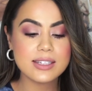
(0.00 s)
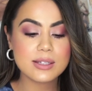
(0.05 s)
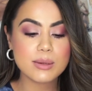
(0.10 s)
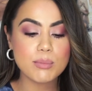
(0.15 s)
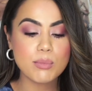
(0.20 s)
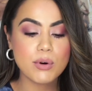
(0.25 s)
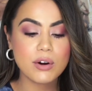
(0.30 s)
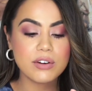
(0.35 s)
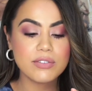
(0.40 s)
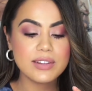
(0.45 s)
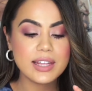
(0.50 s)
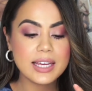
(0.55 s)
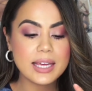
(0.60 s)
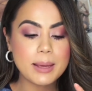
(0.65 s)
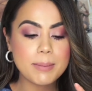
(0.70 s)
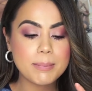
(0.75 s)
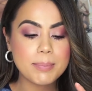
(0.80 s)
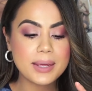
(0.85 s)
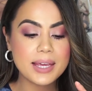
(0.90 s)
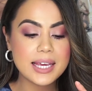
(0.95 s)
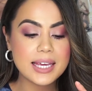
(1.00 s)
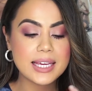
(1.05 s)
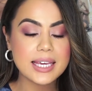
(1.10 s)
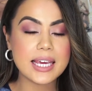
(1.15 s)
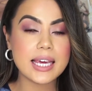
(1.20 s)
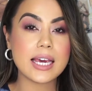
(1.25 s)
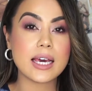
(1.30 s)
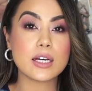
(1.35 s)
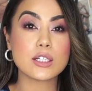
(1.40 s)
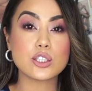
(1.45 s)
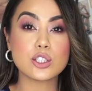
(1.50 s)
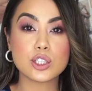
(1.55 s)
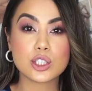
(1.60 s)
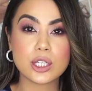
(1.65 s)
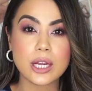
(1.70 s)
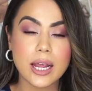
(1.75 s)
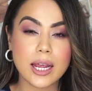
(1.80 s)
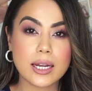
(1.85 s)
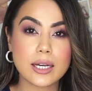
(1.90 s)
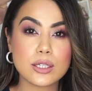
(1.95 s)
more of like a pinky
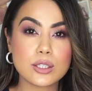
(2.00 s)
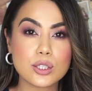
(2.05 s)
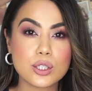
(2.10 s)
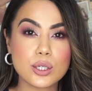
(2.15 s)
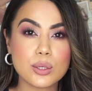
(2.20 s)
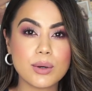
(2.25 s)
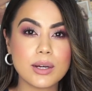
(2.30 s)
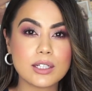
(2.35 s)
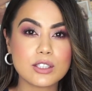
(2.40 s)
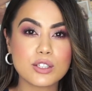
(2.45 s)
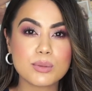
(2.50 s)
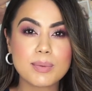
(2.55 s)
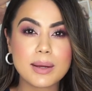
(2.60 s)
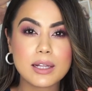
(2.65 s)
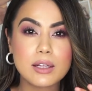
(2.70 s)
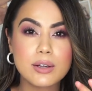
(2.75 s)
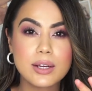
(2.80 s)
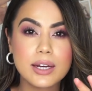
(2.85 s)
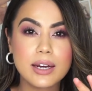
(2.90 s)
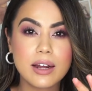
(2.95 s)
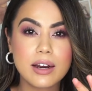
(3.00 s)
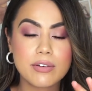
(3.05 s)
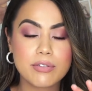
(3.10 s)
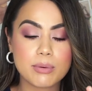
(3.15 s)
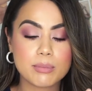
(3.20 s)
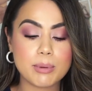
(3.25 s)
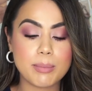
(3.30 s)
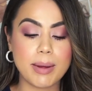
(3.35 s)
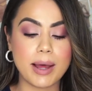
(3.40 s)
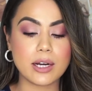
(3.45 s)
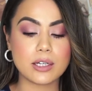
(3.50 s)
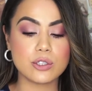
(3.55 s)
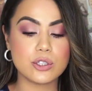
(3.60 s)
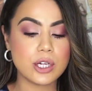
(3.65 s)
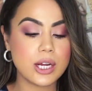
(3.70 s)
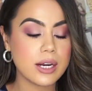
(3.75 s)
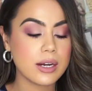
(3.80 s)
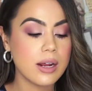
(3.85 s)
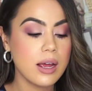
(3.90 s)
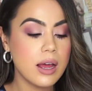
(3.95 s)
shade to it just by looking at it from the
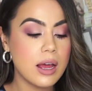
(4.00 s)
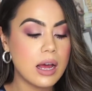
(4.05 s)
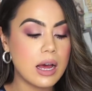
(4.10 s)
packaging.